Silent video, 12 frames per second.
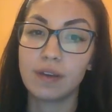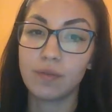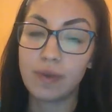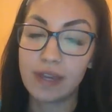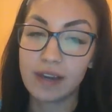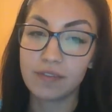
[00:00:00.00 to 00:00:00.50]

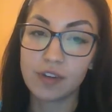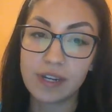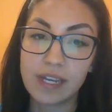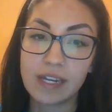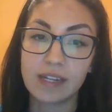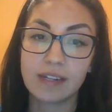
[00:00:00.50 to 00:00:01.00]
we have
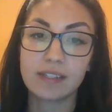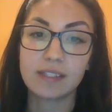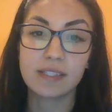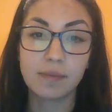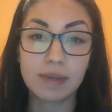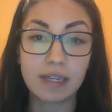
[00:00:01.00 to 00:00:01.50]
created
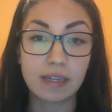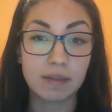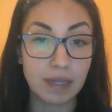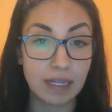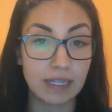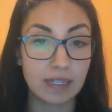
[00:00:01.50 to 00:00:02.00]

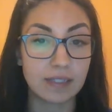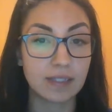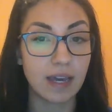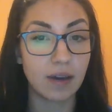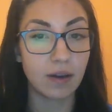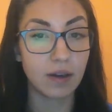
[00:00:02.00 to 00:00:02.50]
subcommittees
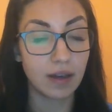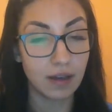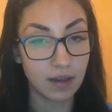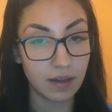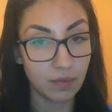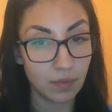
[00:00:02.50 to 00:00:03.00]
that
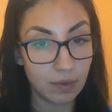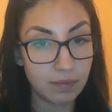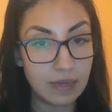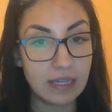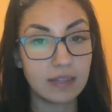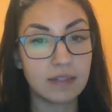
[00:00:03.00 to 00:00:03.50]
will
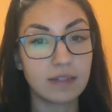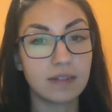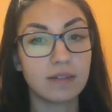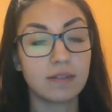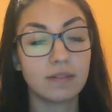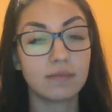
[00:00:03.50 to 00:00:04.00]
meet
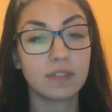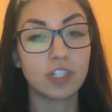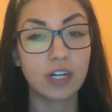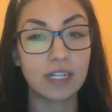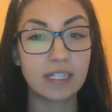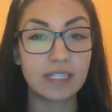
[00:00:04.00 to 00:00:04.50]

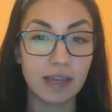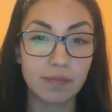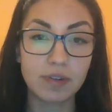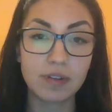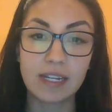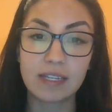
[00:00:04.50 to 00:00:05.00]
starting
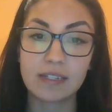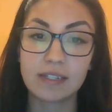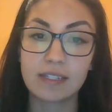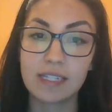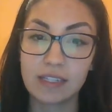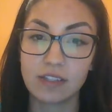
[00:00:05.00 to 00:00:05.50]
December
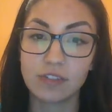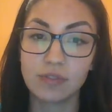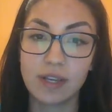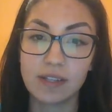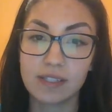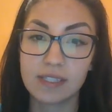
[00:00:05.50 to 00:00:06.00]
19,
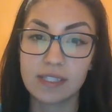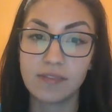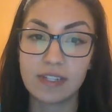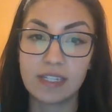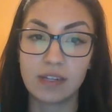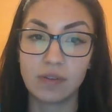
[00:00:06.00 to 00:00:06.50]

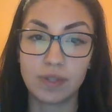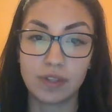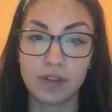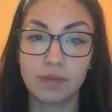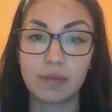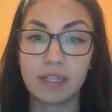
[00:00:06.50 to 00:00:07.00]
2017 with
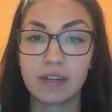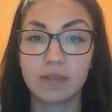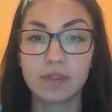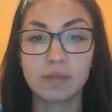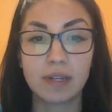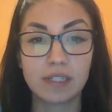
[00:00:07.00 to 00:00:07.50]
their completed
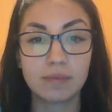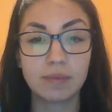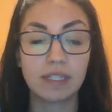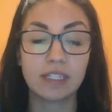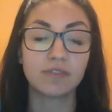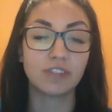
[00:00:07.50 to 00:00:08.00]

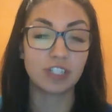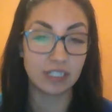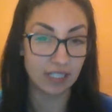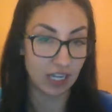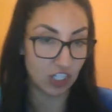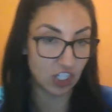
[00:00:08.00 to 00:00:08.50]
responsibilities for
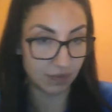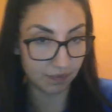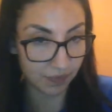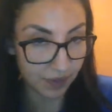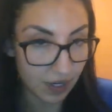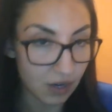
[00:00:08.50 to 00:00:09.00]
discussion.
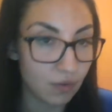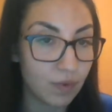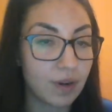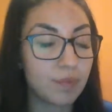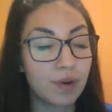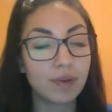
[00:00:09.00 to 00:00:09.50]

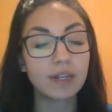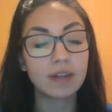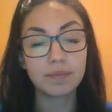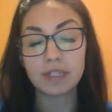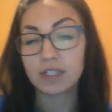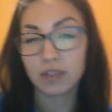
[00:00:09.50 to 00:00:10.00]
We are broken
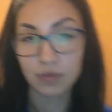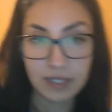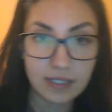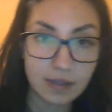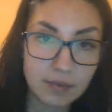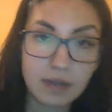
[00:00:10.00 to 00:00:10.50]
up into 3
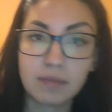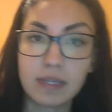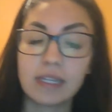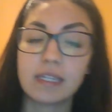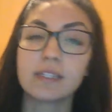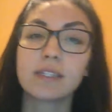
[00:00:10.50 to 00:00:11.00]

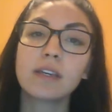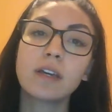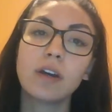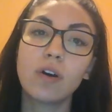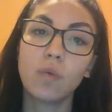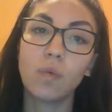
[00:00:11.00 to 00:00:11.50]
subcommittees.
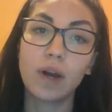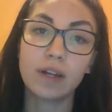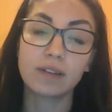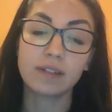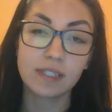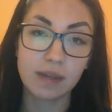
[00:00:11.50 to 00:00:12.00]

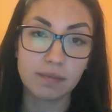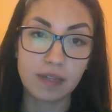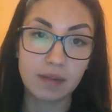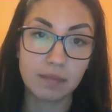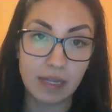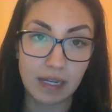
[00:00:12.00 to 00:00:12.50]
One
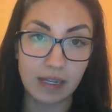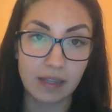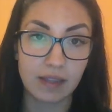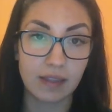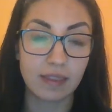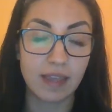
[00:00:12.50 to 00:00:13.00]

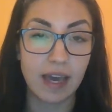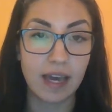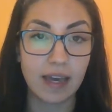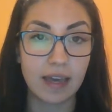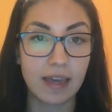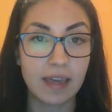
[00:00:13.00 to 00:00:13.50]
subcommittee
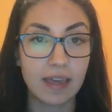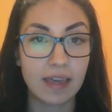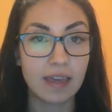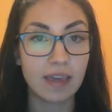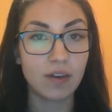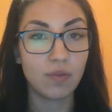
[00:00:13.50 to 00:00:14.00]
that
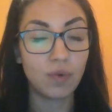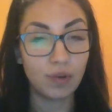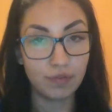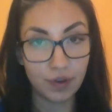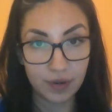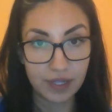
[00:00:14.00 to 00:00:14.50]
will
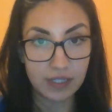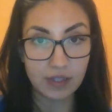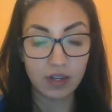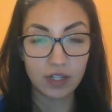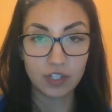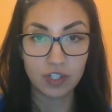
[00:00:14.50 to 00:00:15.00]
focus
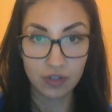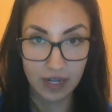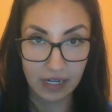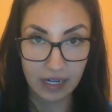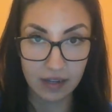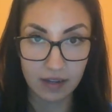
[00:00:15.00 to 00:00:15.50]
on
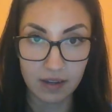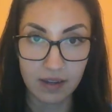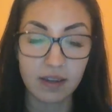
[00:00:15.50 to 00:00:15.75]
training.